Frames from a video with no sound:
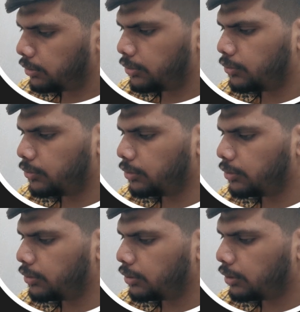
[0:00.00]
cool,
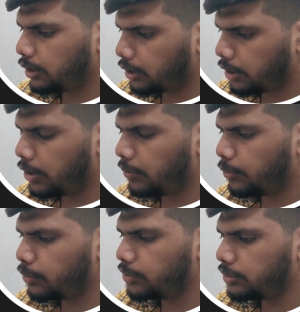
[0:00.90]
again
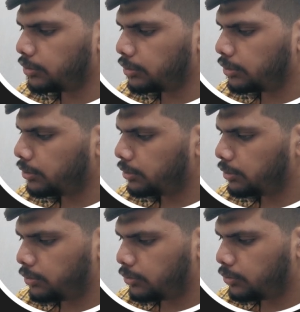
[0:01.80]
pause,
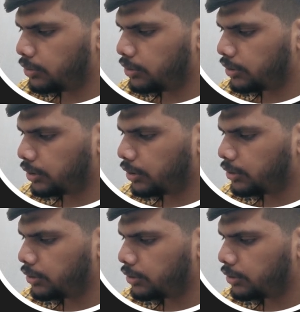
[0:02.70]
cool, start,